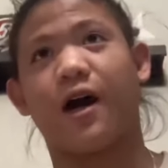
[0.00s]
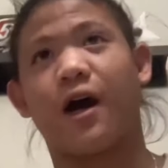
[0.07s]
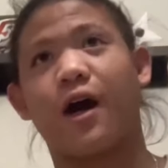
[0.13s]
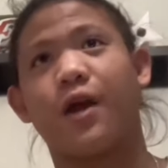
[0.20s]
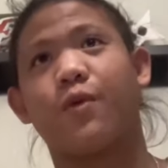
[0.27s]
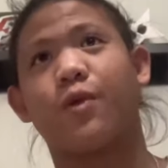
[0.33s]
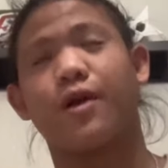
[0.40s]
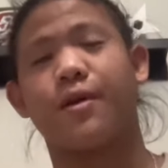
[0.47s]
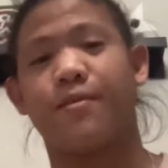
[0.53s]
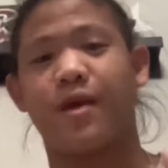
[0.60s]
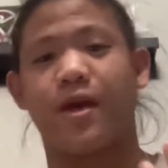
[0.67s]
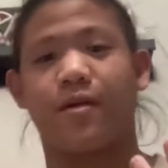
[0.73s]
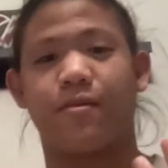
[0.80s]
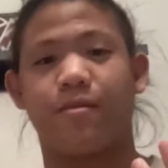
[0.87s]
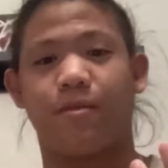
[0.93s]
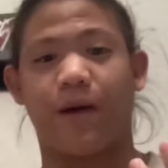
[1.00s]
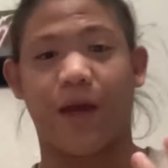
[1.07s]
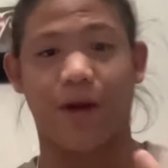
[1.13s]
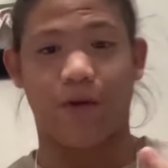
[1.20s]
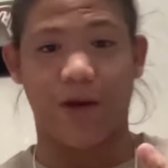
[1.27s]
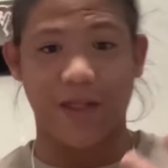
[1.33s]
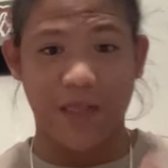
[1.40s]
I don't want to make my
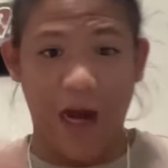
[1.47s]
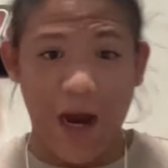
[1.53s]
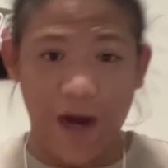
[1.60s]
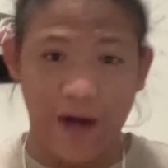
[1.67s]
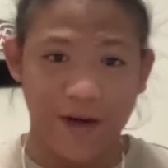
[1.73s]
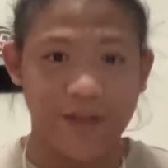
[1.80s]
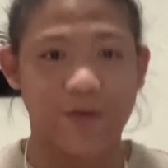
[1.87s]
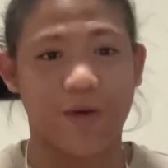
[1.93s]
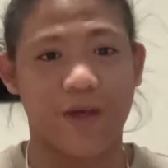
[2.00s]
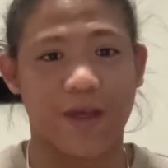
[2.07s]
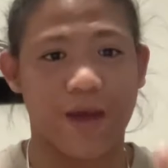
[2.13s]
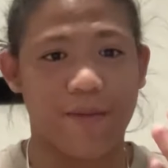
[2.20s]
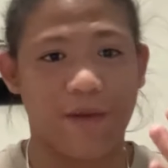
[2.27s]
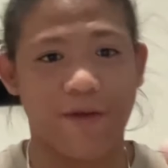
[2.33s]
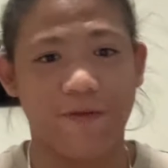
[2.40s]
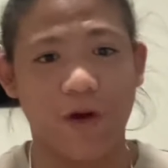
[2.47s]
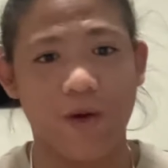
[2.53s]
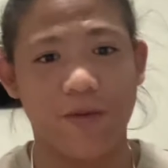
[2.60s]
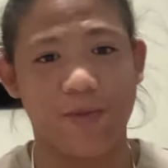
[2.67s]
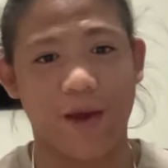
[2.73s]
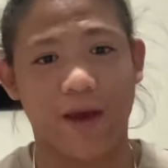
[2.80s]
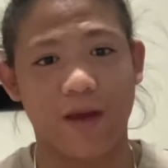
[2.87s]
grades higher so I can get my phone
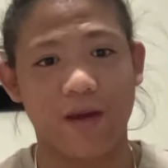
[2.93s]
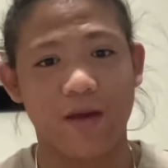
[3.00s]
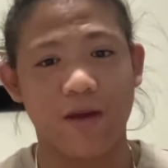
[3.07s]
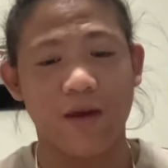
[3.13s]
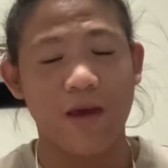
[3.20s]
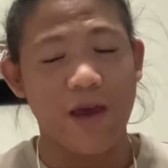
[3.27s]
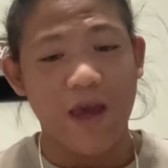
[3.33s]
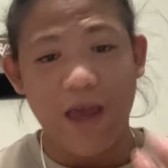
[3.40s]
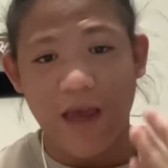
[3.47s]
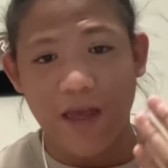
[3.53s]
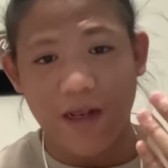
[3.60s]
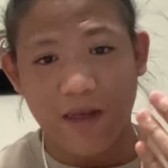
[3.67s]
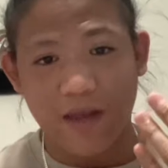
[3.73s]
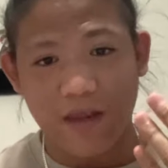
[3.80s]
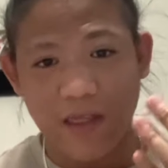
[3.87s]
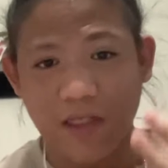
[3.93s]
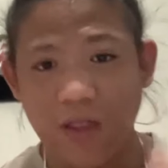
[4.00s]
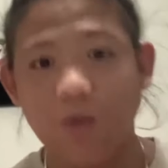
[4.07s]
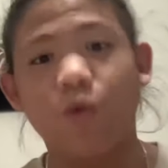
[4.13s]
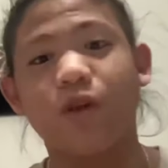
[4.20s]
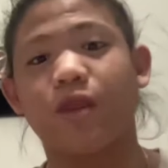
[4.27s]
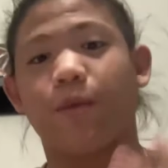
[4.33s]
back. And this is
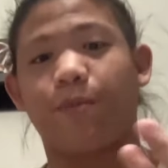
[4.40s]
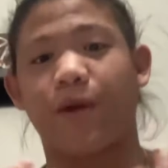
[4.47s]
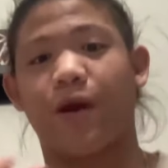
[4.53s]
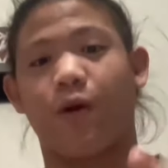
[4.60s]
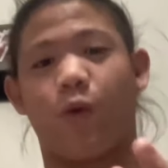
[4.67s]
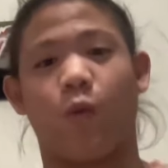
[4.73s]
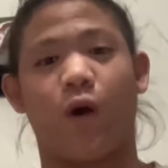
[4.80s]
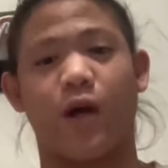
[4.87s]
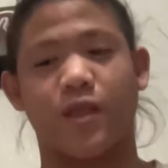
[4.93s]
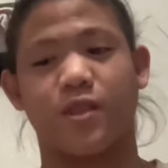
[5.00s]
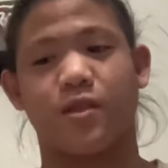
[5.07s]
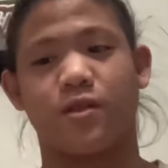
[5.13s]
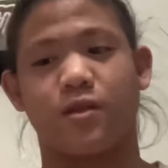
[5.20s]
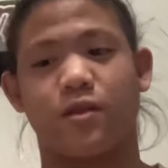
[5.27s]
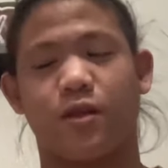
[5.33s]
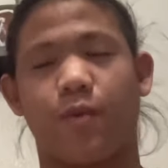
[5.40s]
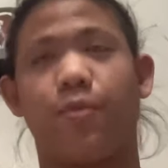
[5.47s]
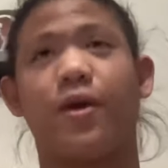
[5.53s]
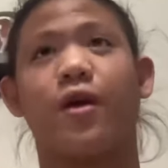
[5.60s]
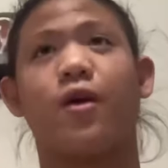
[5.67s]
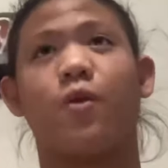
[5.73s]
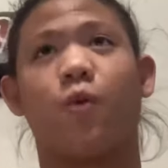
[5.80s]
what the parent wants. The
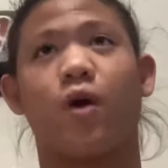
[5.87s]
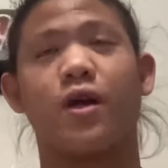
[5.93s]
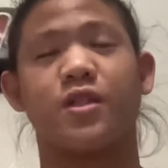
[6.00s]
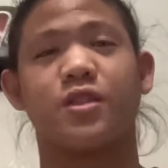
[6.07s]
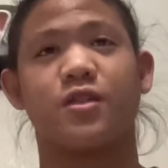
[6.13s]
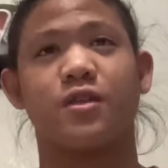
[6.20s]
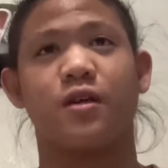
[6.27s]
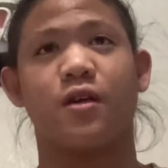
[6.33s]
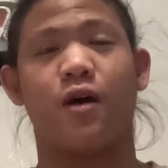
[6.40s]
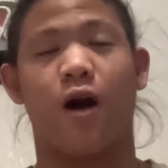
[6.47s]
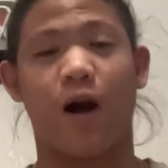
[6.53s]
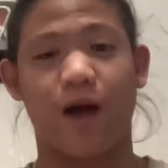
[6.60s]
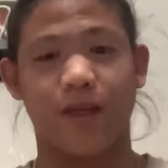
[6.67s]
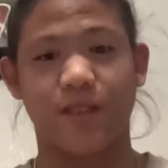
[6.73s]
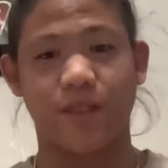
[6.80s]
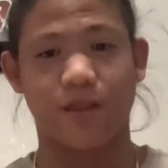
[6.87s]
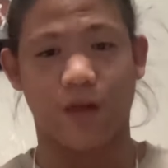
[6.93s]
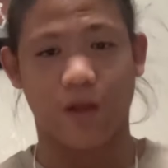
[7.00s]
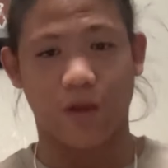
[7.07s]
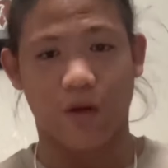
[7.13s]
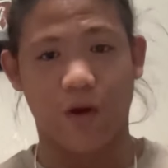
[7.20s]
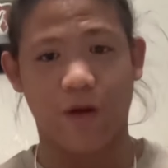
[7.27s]
parent wants us to
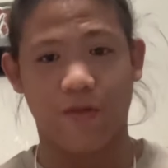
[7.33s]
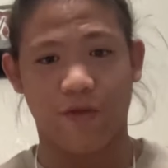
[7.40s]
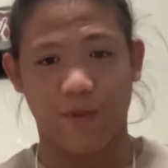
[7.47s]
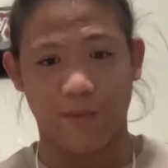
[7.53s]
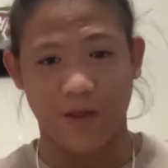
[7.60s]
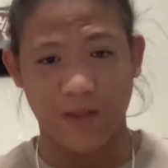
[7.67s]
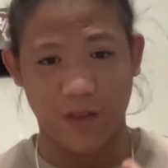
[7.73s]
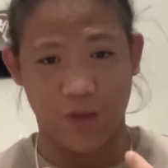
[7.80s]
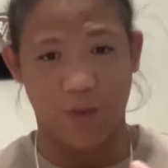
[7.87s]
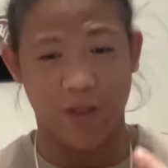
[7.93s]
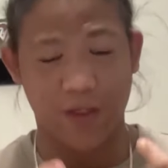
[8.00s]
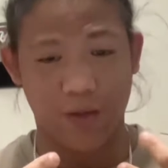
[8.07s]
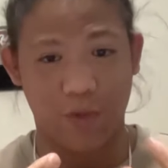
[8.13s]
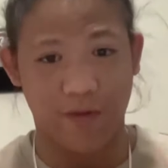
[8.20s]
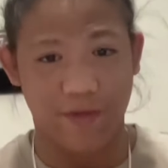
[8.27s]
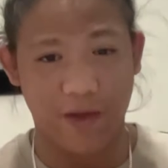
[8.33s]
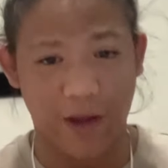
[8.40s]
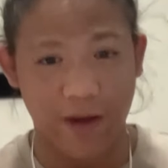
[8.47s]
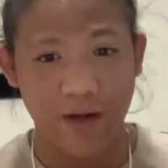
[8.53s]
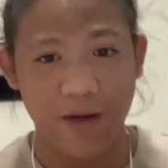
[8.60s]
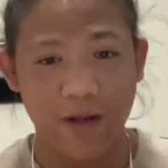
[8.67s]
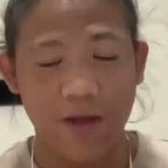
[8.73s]
learn from the situation we've
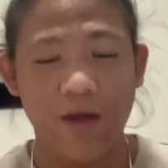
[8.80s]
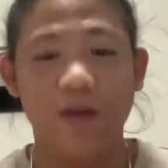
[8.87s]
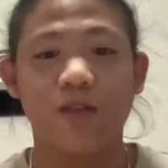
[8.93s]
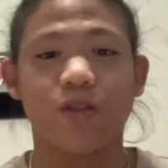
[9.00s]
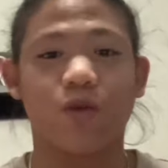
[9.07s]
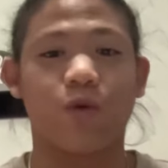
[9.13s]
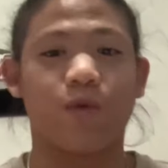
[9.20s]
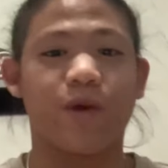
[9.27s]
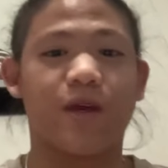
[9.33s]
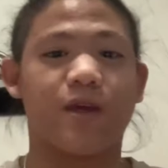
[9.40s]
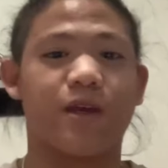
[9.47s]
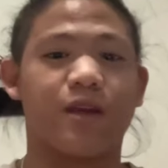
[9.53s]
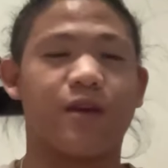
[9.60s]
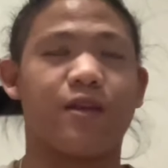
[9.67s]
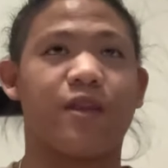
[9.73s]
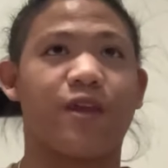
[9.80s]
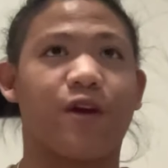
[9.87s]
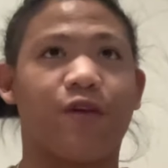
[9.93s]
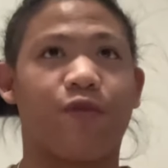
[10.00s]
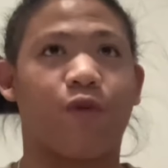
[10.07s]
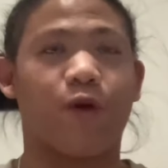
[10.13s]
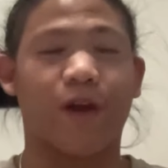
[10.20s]
done so we can
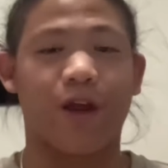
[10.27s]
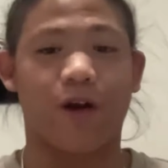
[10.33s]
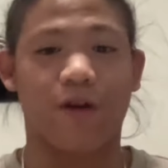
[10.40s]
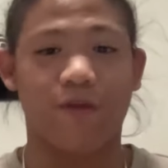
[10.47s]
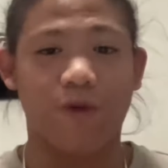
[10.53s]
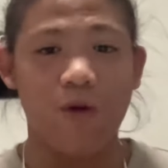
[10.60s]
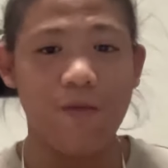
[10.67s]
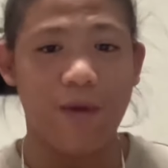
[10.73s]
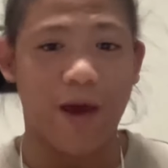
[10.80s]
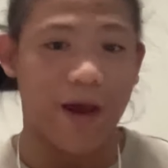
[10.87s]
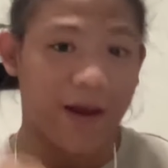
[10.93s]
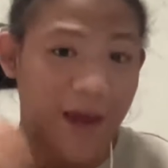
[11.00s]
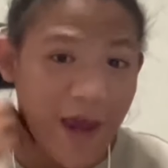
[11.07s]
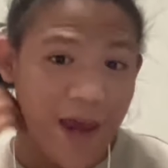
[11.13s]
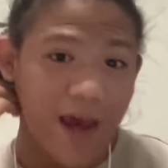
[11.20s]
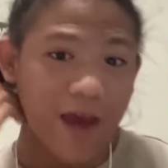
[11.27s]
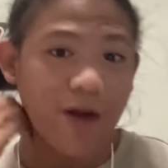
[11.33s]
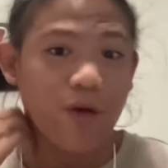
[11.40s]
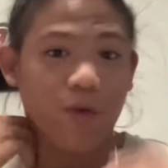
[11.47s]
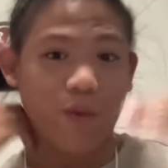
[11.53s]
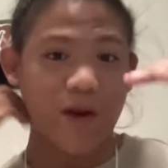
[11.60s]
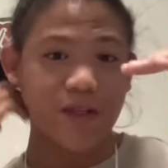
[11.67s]
therefore get our phone back and
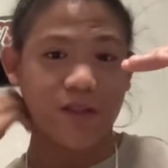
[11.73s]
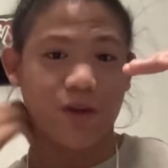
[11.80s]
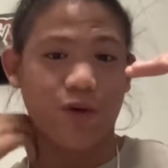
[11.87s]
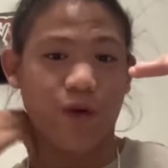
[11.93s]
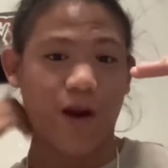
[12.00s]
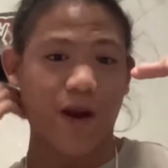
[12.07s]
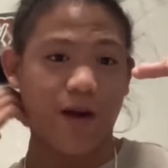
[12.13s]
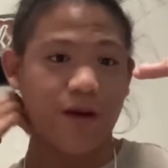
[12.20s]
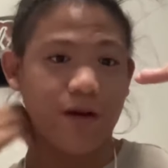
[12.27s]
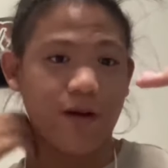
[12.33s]
raise the grade,